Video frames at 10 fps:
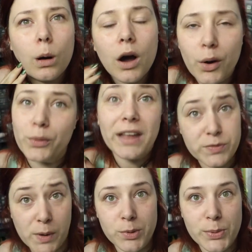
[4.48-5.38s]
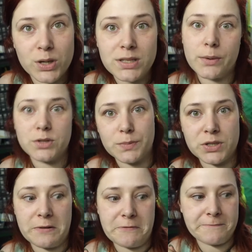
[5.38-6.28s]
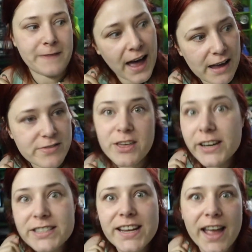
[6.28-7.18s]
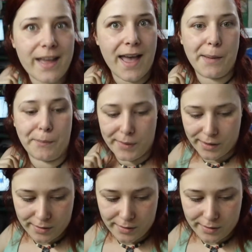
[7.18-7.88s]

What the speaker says: Oh, that's probably because I was up till 5:30 a.m.